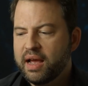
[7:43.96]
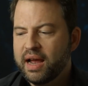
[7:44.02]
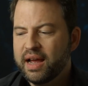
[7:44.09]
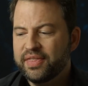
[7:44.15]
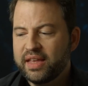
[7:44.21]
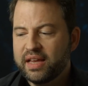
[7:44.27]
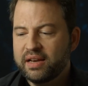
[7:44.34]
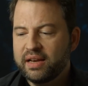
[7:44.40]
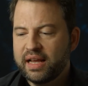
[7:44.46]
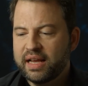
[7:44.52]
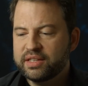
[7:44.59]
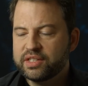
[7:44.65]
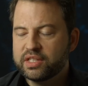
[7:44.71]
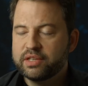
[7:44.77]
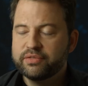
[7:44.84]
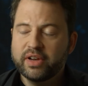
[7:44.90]
And then
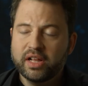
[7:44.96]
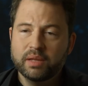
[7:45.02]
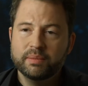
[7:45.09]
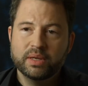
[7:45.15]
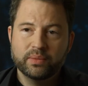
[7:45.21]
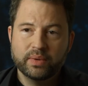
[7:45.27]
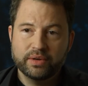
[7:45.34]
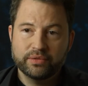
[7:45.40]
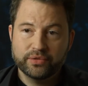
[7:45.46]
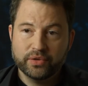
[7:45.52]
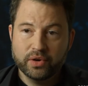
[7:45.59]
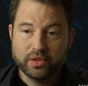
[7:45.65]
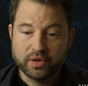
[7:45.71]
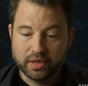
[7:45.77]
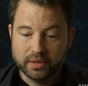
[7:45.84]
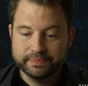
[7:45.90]
as the development went
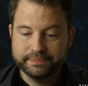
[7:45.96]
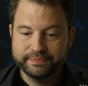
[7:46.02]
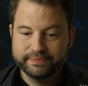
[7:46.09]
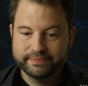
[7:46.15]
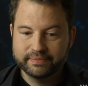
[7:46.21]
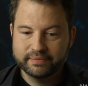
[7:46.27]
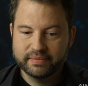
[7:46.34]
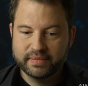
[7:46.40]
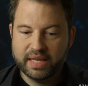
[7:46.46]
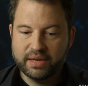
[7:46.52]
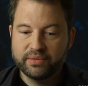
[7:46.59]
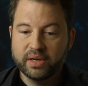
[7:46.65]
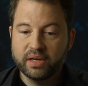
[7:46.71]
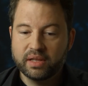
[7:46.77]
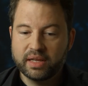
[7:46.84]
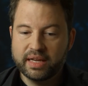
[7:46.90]
further, they
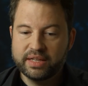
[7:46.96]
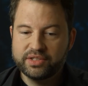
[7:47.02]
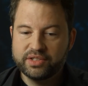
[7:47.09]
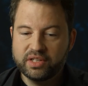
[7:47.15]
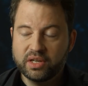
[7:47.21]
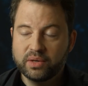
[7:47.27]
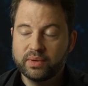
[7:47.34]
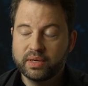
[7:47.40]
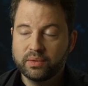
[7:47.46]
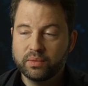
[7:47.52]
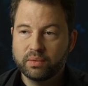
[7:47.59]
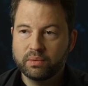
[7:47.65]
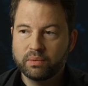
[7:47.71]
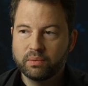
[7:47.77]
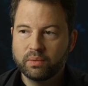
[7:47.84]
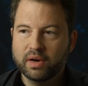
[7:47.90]
realized, you know what,
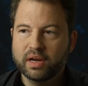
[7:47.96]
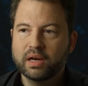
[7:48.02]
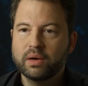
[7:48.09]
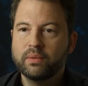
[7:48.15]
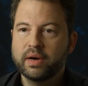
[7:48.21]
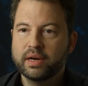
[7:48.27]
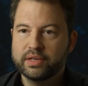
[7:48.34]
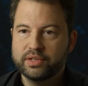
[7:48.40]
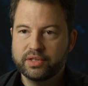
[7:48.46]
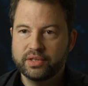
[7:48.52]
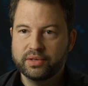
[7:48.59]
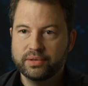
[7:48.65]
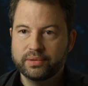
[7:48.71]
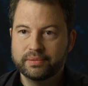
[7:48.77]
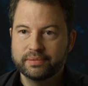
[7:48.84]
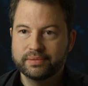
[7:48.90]
we're going to want to
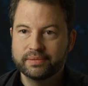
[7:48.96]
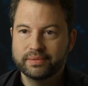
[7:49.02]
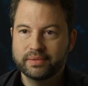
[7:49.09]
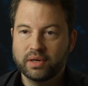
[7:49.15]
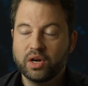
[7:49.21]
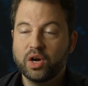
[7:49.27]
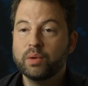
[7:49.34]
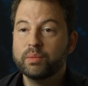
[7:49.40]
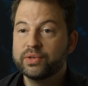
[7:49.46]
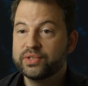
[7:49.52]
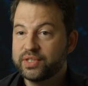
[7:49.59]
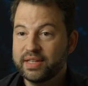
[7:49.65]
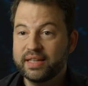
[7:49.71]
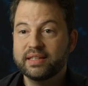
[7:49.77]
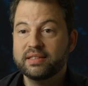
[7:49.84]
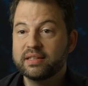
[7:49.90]
do
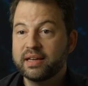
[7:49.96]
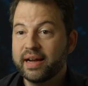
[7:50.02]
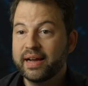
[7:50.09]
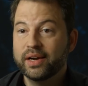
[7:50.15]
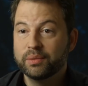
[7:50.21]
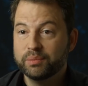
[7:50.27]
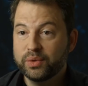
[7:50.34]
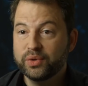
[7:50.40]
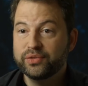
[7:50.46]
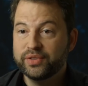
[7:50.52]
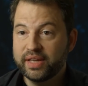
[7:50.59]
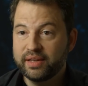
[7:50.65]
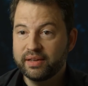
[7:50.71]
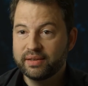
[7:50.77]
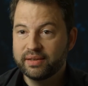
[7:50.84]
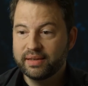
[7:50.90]
almost the entire
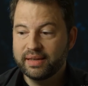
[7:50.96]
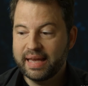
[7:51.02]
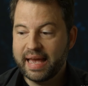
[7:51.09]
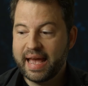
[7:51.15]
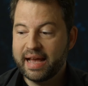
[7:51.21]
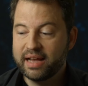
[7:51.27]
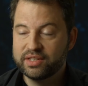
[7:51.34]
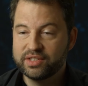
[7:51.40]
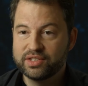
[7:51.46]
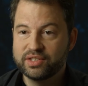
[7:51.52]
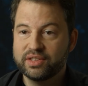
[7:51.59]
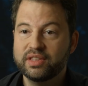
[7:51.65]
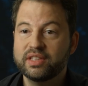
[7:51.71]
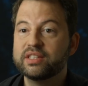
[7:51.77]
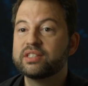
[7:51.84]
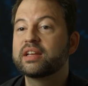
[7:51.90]
movie as
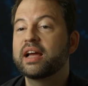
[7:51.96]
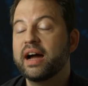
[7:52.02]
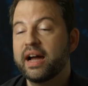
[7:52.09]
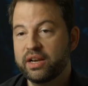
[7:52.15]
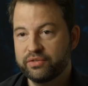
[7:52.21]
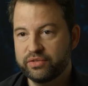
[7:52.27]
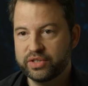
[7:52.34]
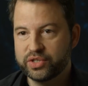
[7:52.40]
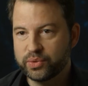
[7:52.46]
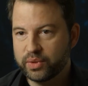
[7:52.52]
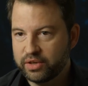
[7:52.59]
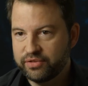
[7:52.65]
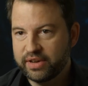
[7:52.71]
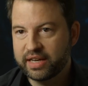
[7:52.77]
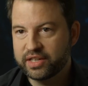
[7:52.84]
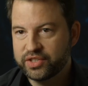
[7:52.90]
this kind of visual
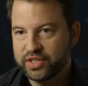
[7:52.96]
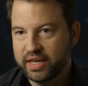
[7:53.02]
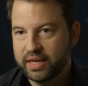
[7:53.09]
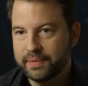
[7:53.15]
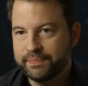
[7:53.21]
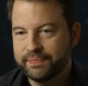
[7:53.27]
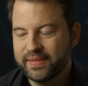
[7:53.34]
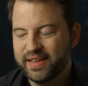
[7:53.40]
effect shot.